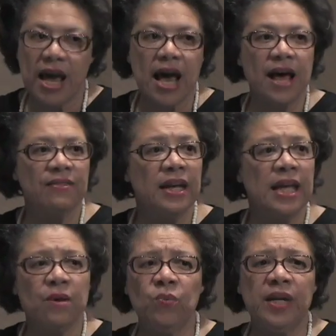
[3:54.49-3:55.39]
and that
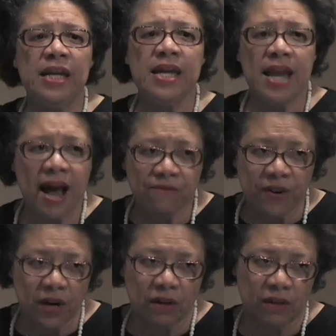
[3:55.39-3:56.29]
he would
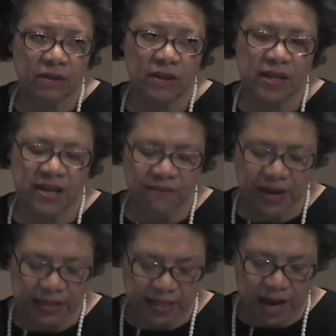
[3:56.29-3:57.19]
never give
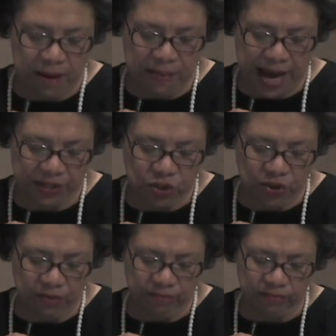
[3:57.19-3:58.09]
us a pastor.